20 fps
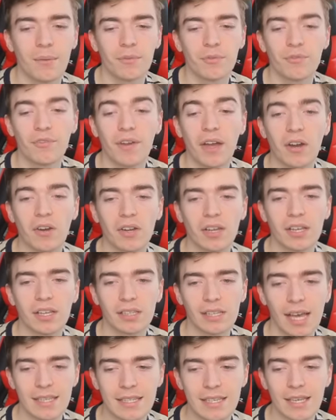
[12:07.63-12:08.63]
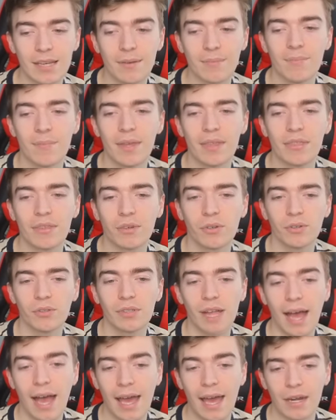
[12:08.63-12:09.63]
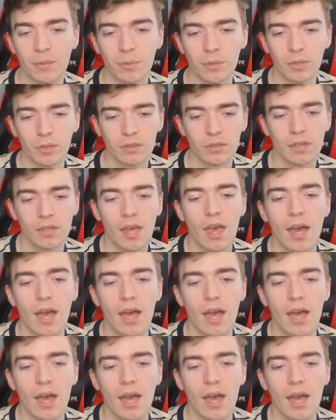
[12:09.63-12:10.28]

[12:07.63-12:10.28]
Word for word: Very classic mythical animal.